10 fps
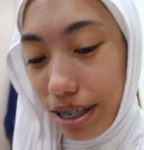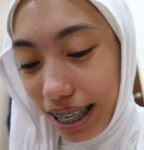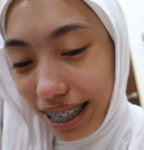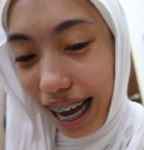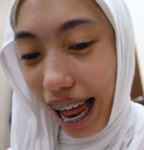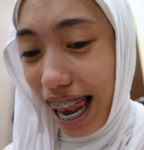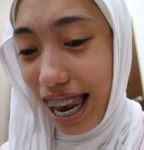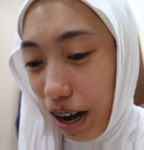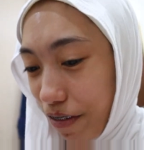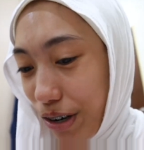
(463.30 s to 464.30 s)
just like I
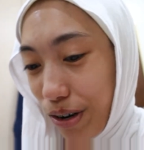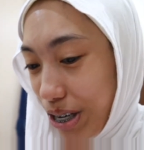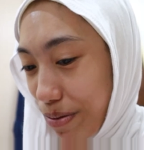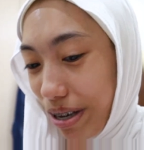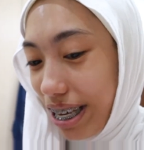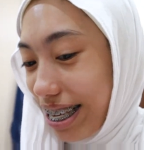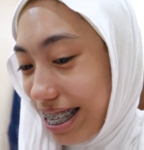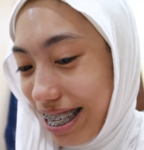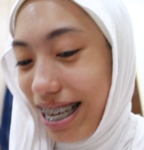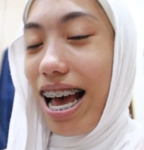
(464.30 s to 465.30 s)
love
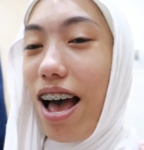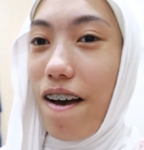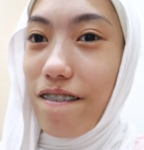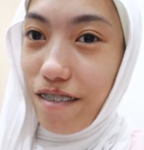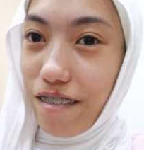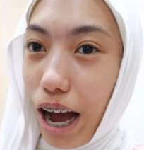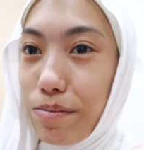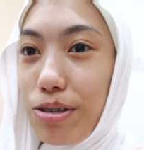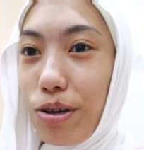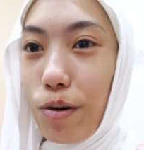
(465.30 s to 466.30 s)
Christmas
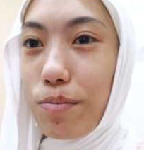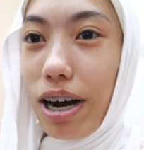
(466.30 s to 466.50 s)
vibe so